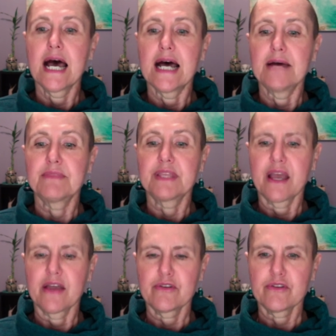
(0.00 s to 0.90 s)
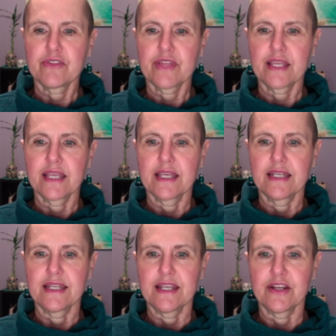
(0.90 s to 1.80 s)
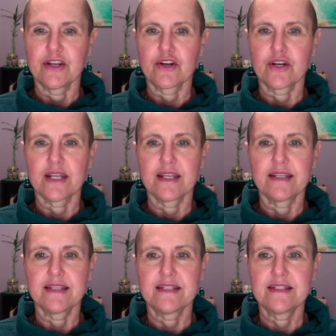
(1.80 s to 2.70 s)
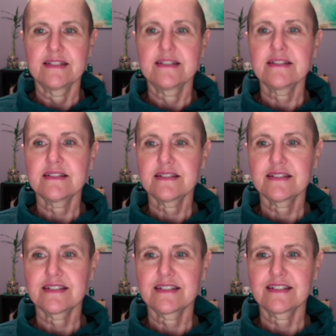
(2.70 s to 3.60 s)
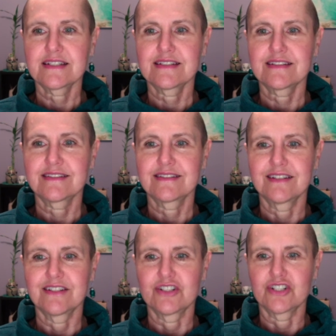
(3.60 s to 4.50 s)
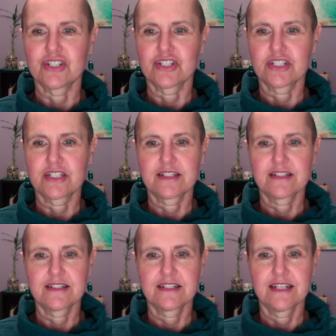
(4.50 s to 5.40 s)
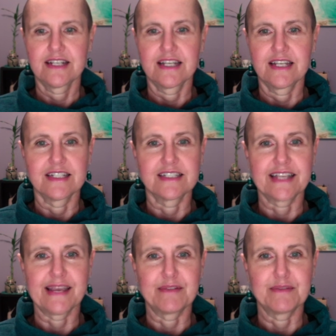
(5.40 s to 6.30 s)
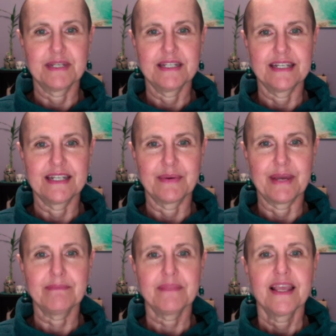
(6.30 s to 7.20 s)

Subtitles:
The other thing in here is just escaped me anyway,